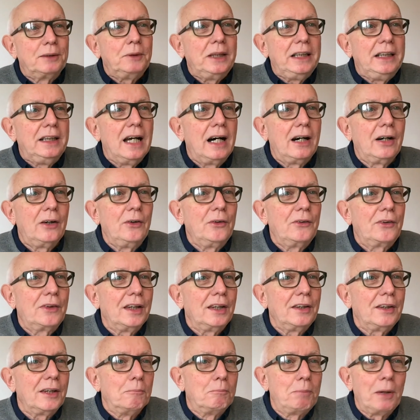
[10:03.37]
we know
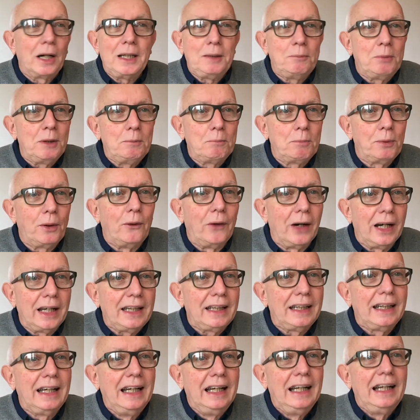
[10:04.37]
that the baby
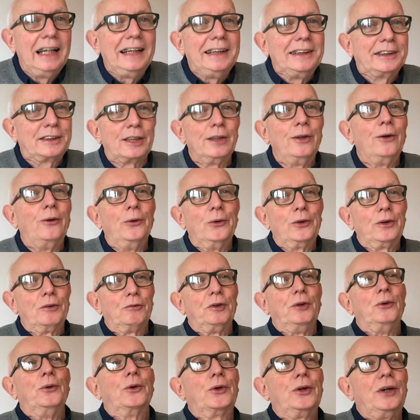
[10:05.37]
boy is Lord of
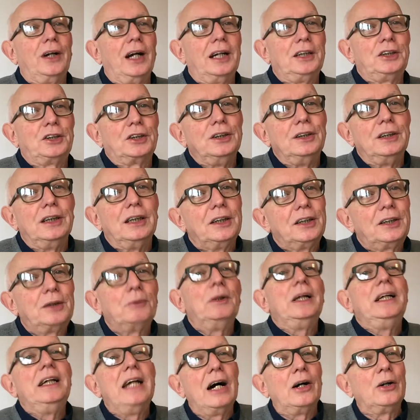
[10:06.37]
all creation? Do
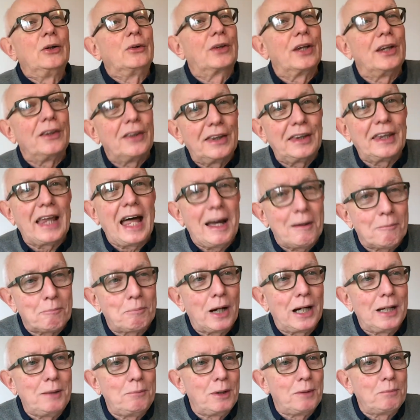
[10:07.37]
we know that that
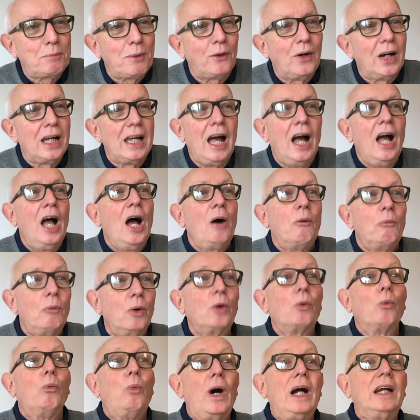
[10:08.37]
baby boy
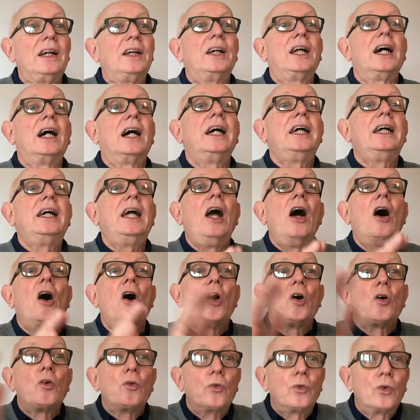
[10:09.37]
will one day
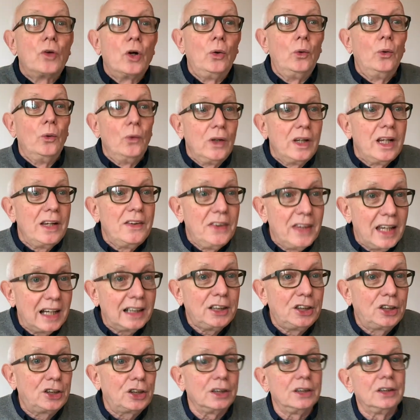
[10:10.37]
rule the
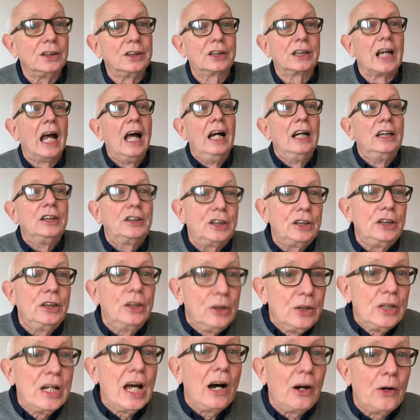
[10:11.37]
nations? Do you
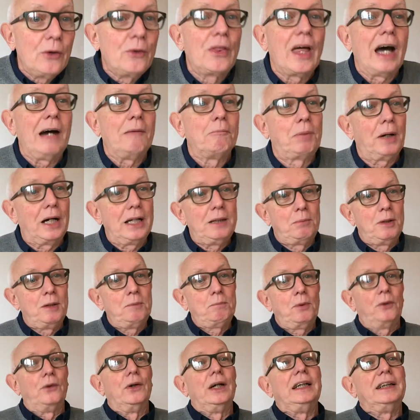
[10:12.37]
know that baby
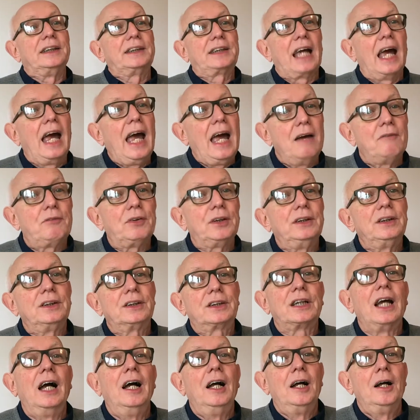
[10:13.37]
boy is
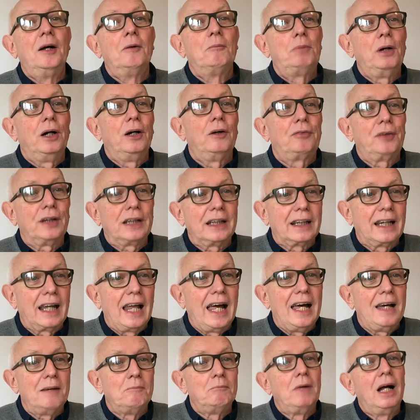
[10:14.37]
heaven's perfect
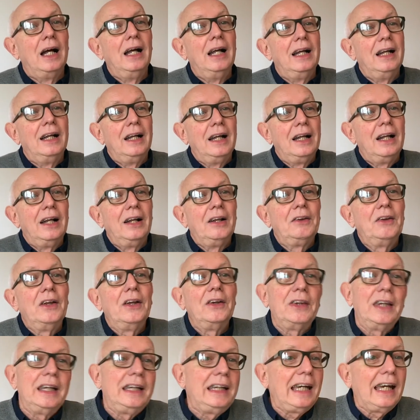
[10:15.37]
lamb?
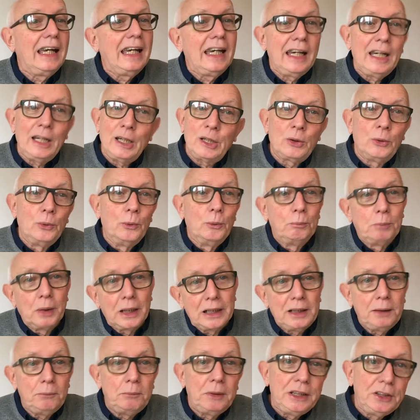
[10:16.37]
That the ickle
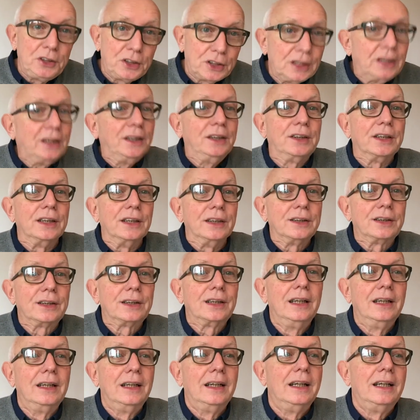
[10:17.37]
baby Jesus